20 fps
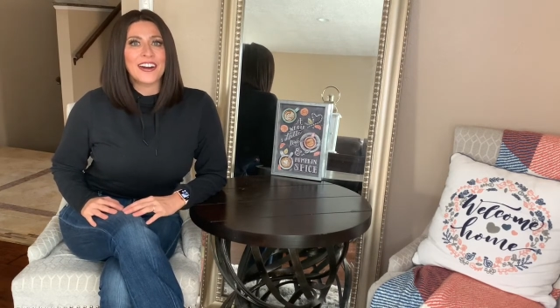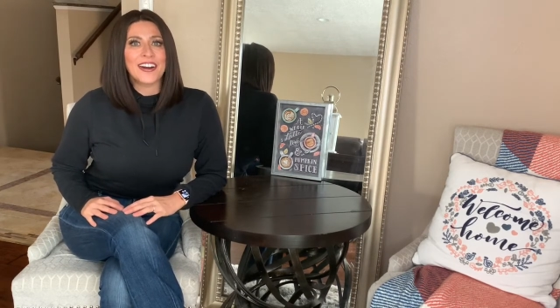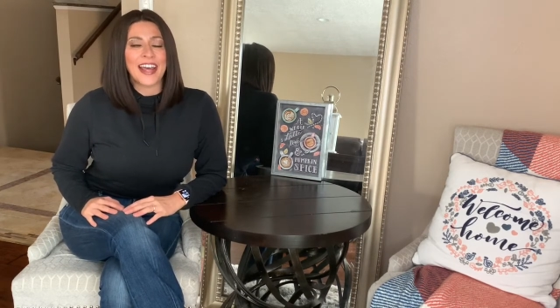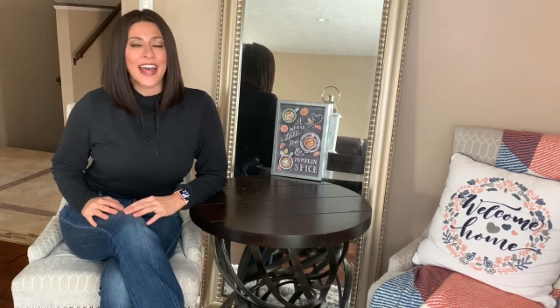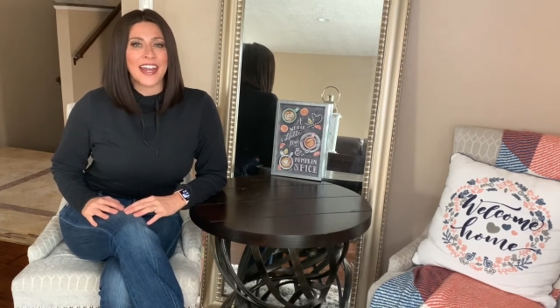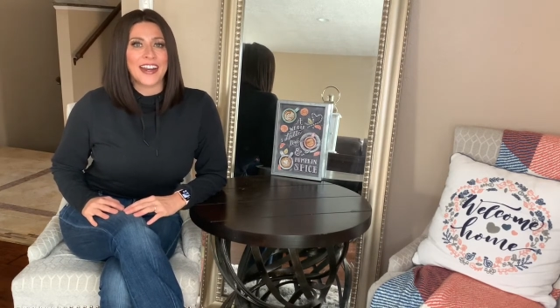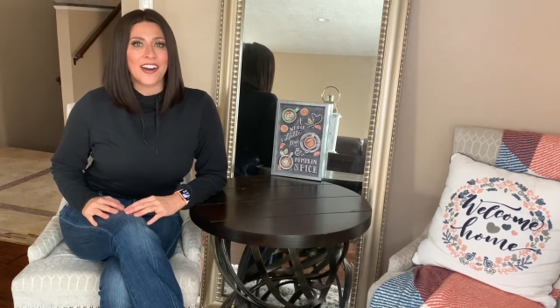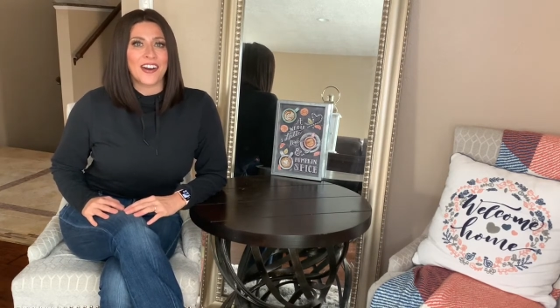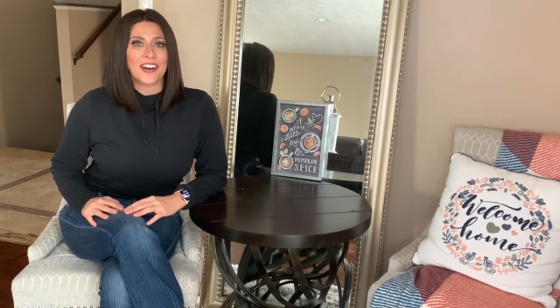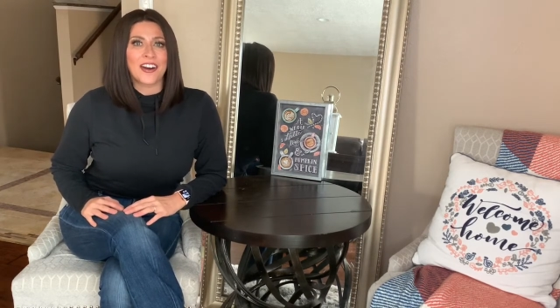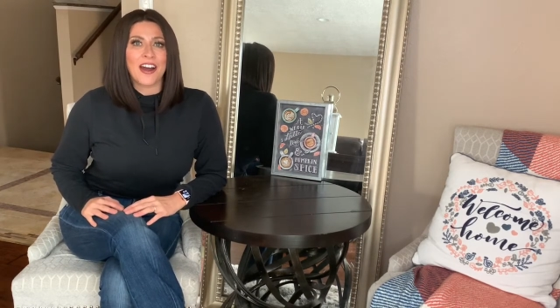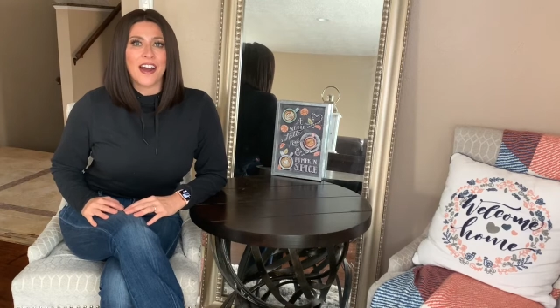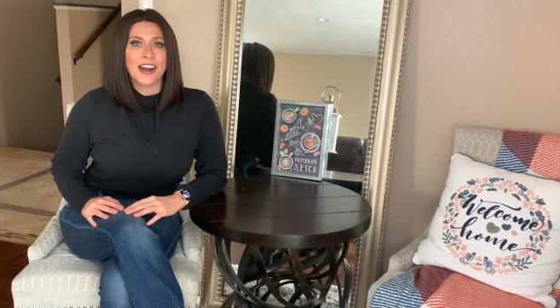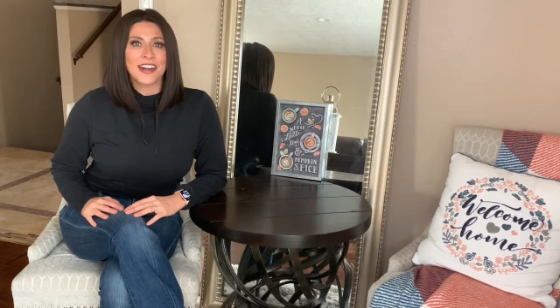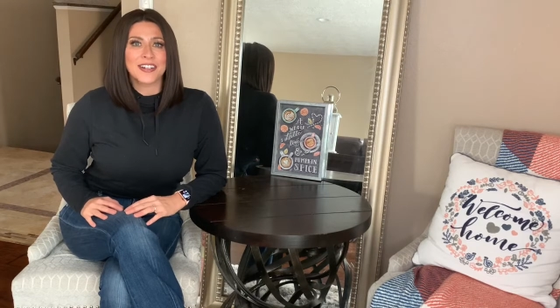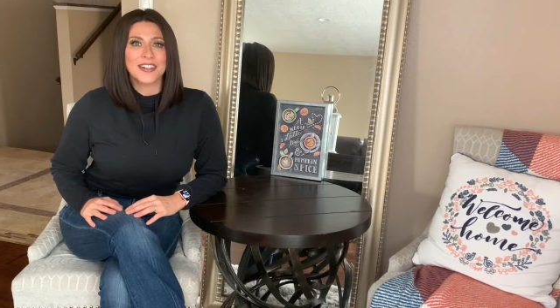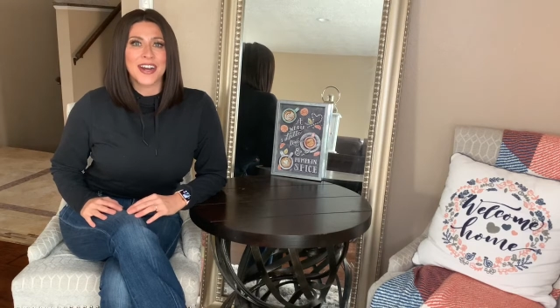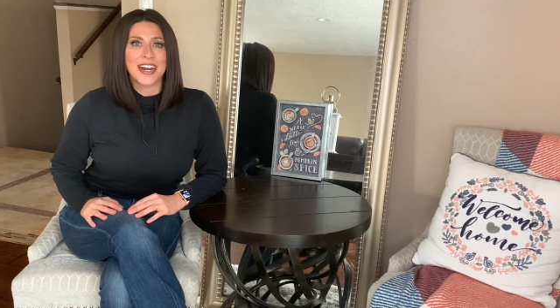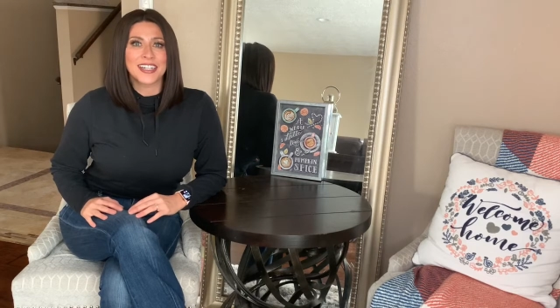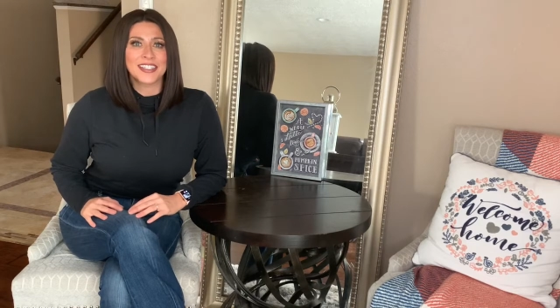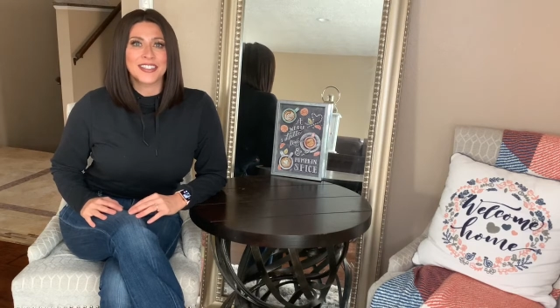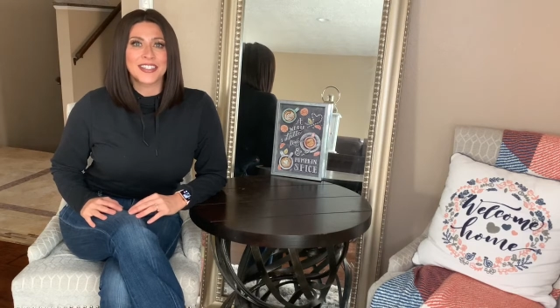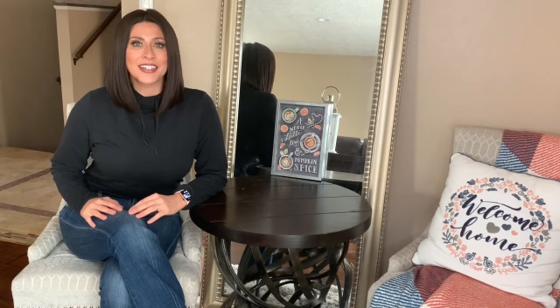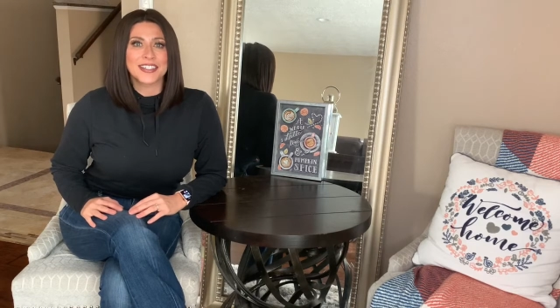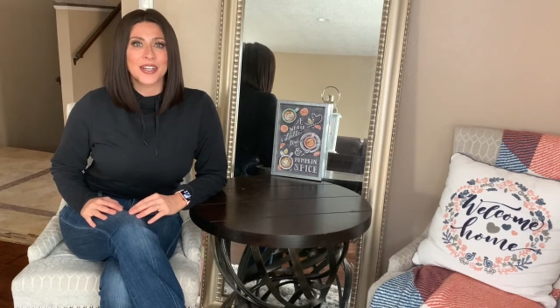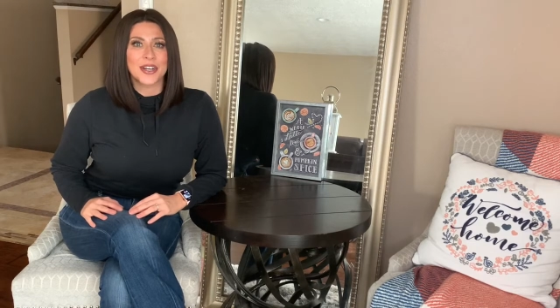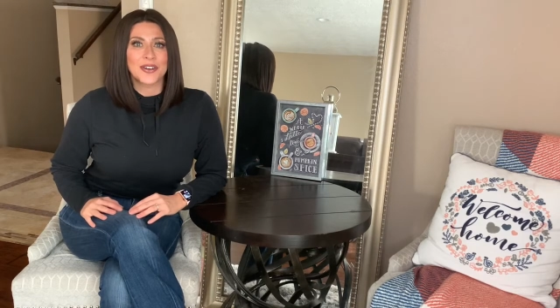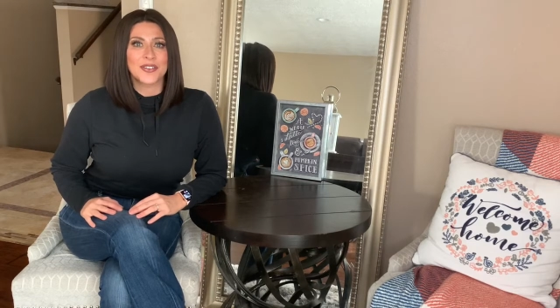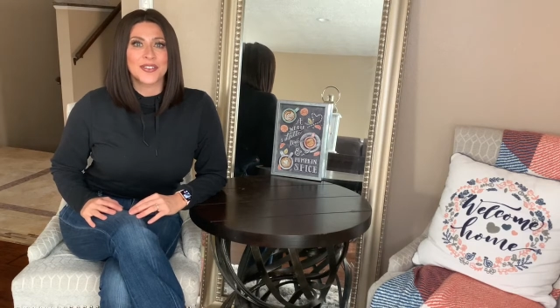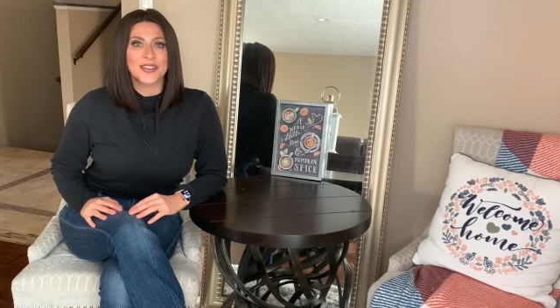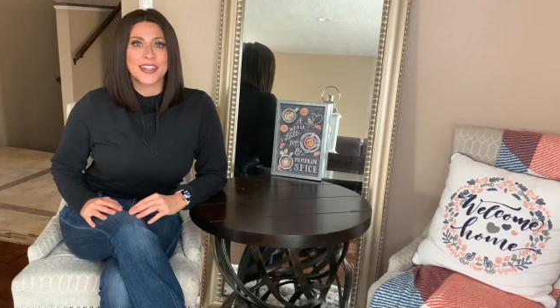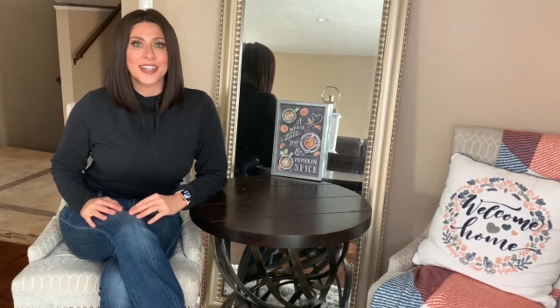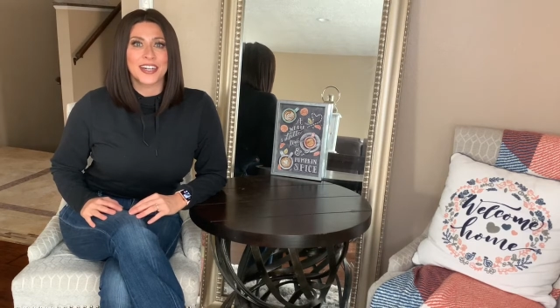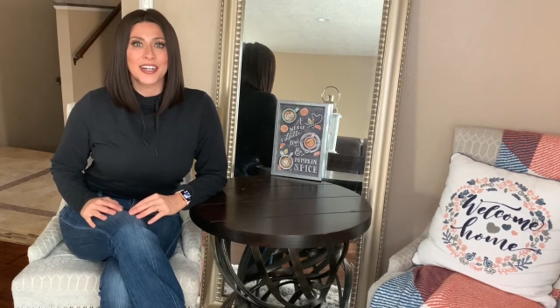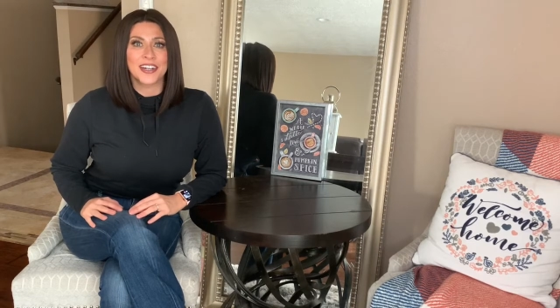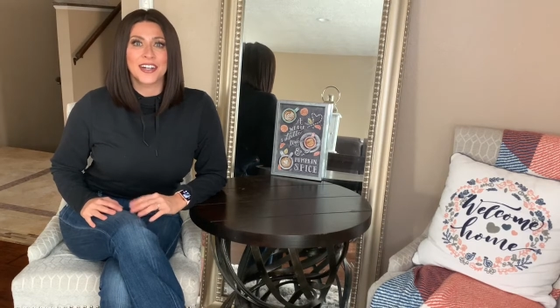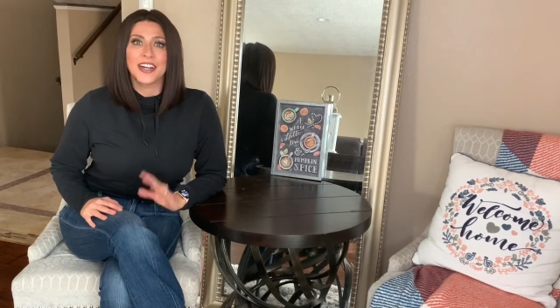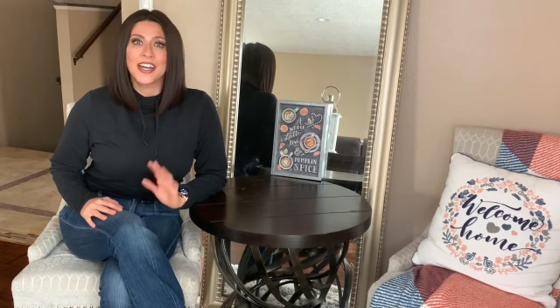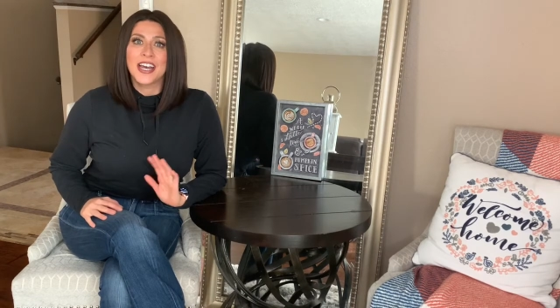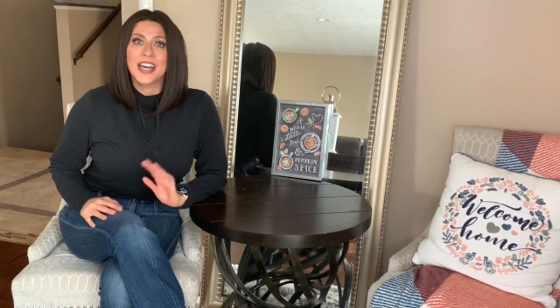and our contractor is over
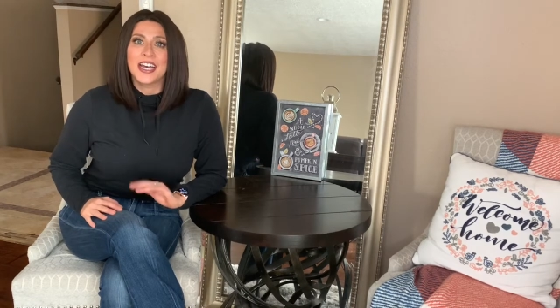there